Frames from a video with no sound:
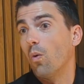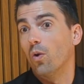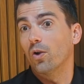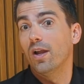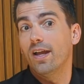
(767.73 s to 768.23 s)

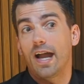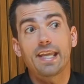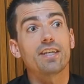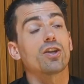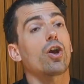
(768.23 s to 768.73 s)
or
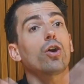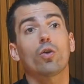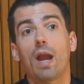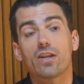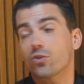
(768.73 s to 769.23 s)
I get in a car
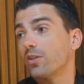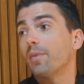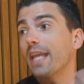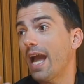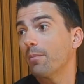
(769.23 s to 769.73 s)
crash, or
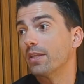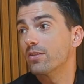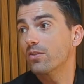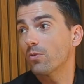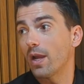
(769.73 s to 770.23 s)
something
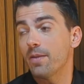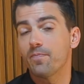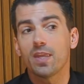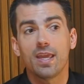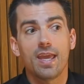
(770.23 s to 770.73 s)
happens, right?